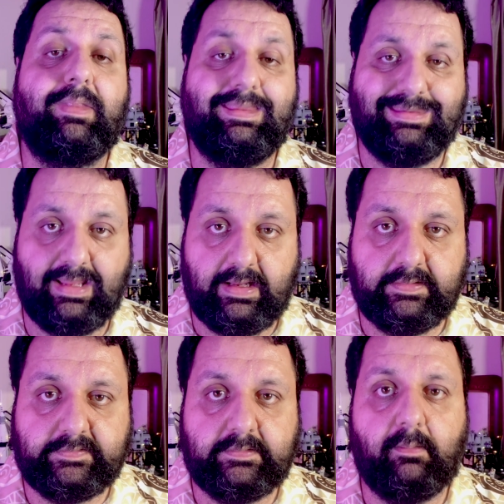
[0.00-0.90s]

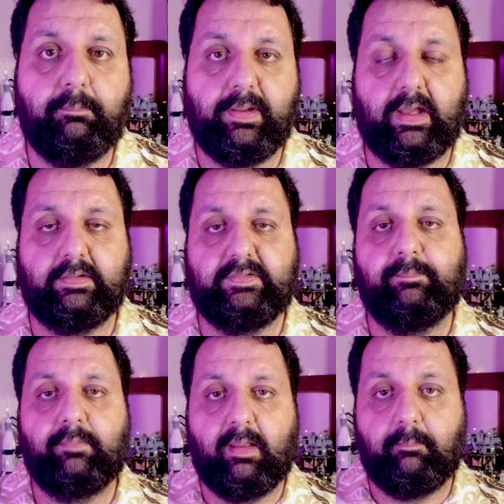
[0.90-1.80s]
Yes, but
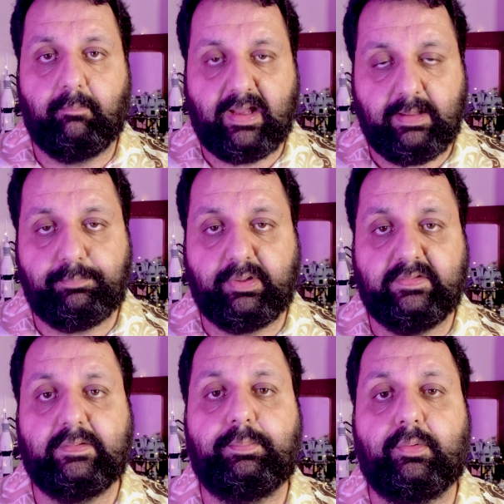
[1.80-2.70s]
my
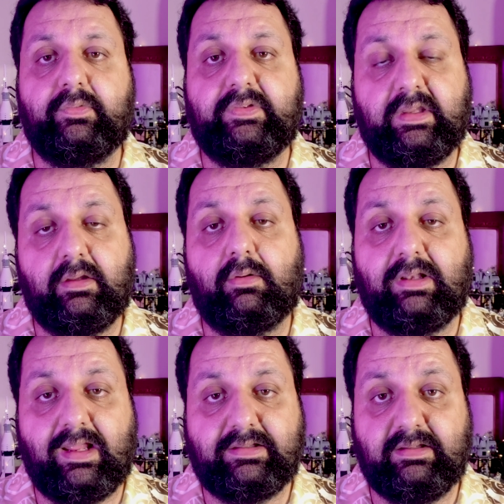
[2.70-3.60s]
principles in
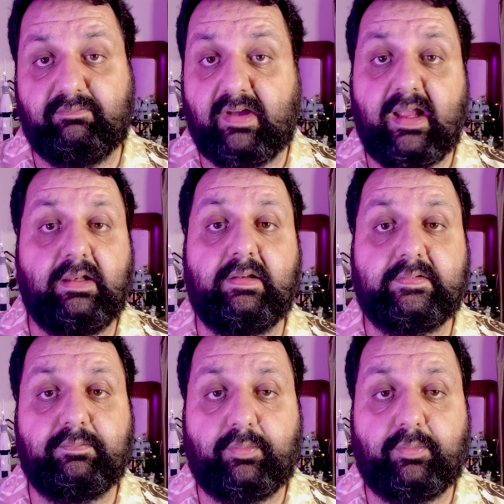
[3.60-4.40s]
collecting vinyls,